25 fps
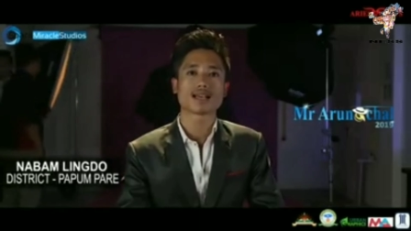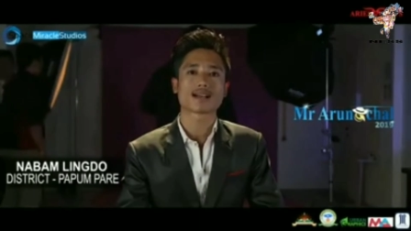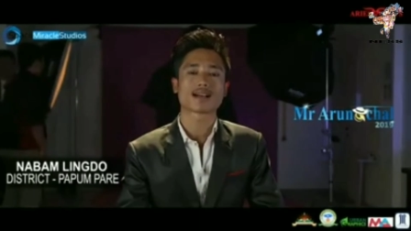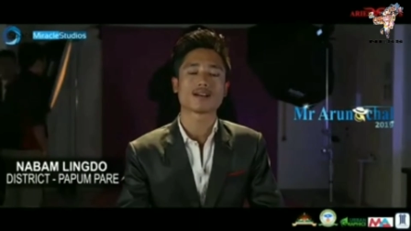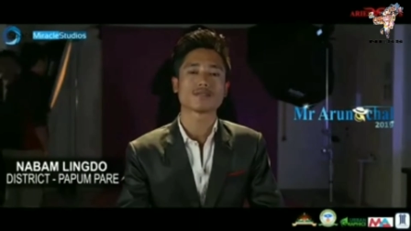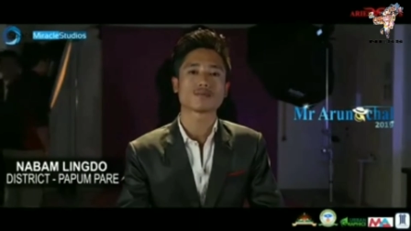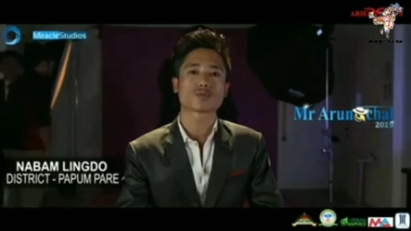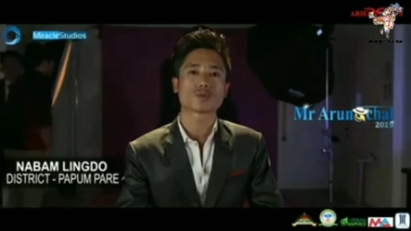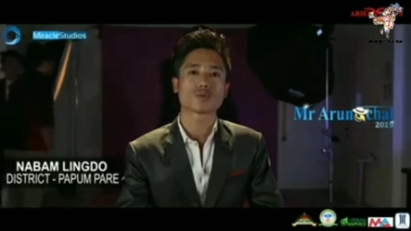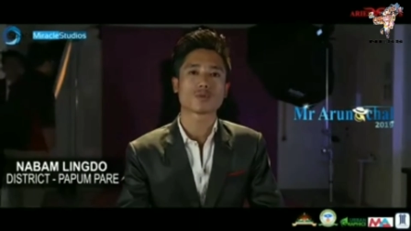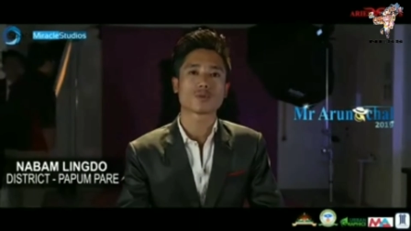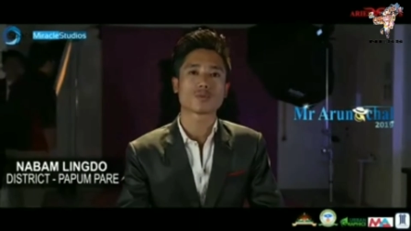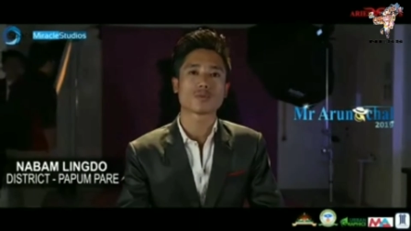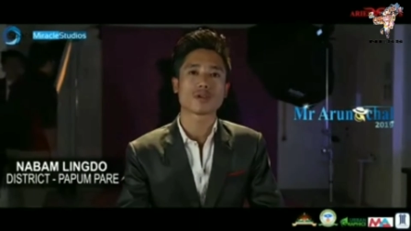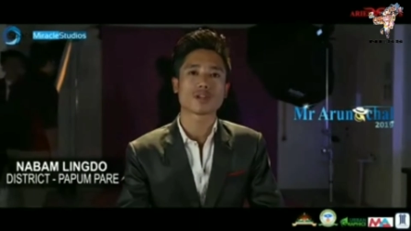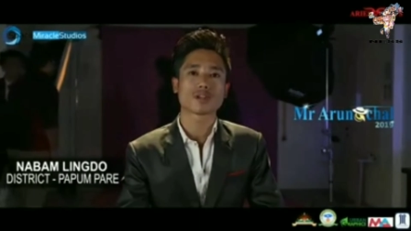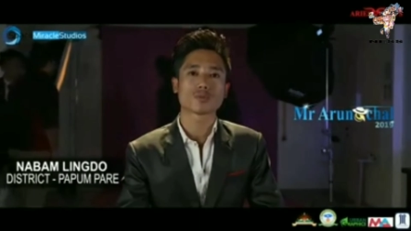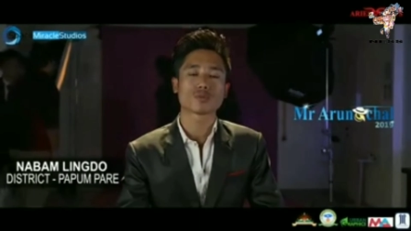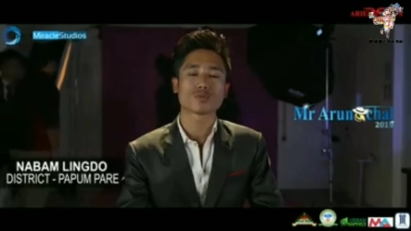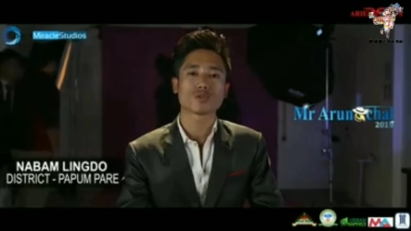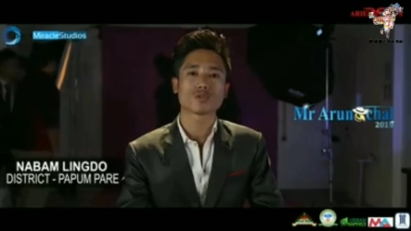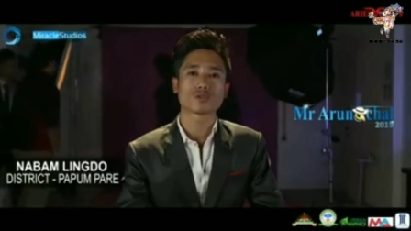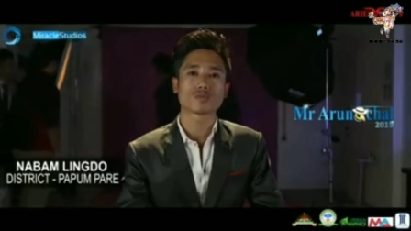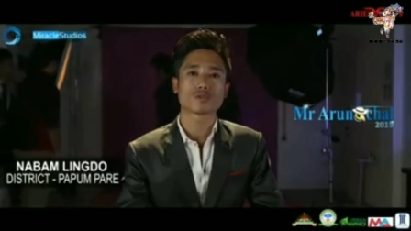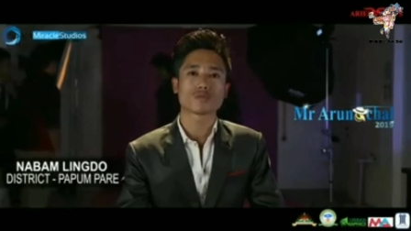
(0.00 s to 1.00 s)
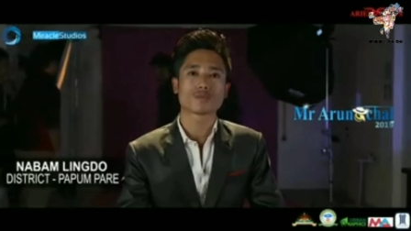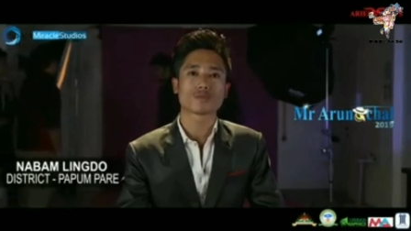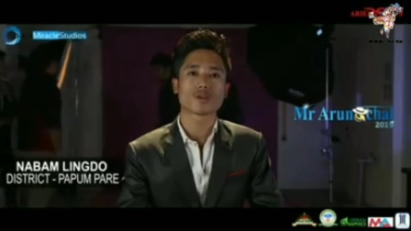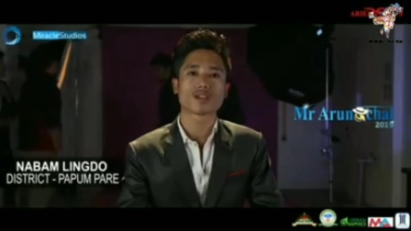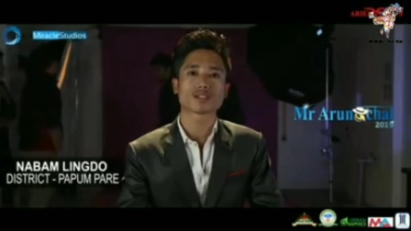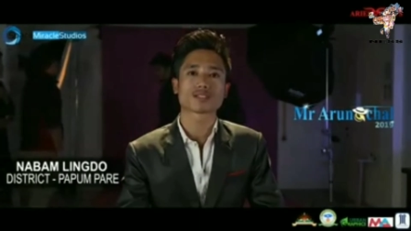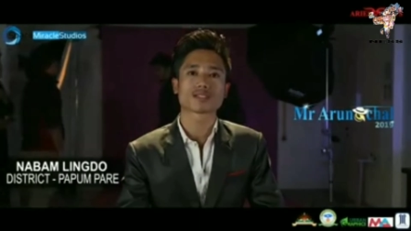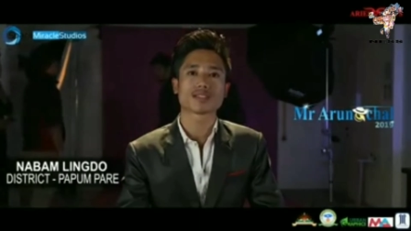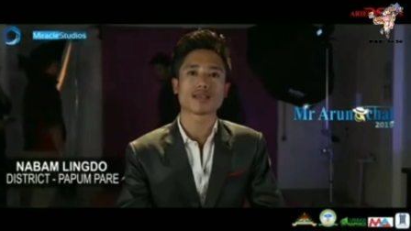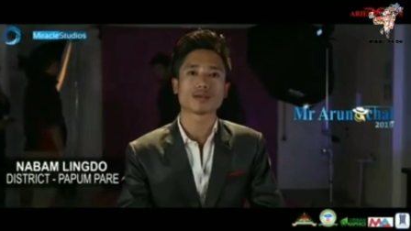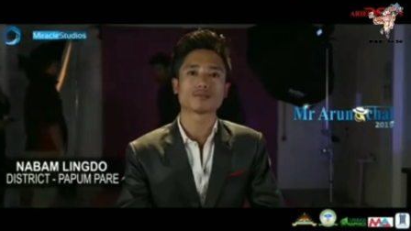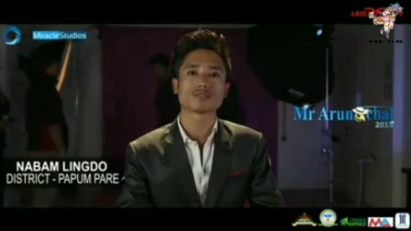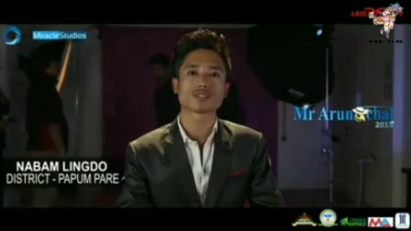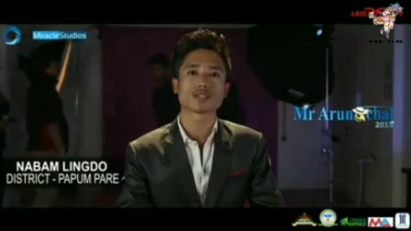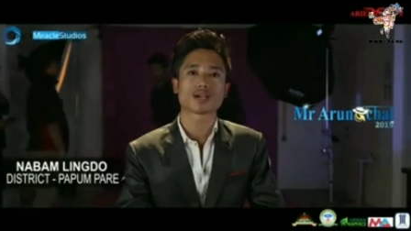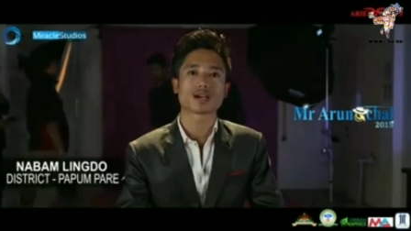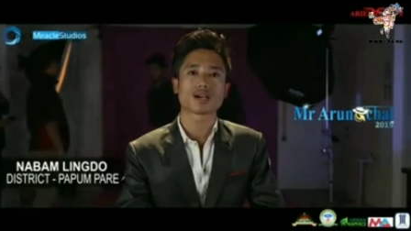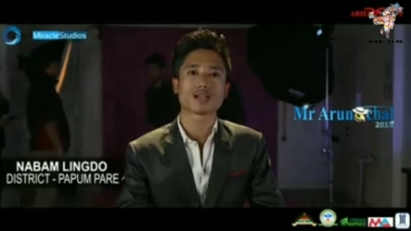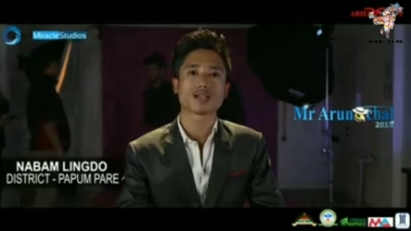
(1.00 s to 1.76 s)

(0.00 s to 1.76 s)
I come from a very beautiful place named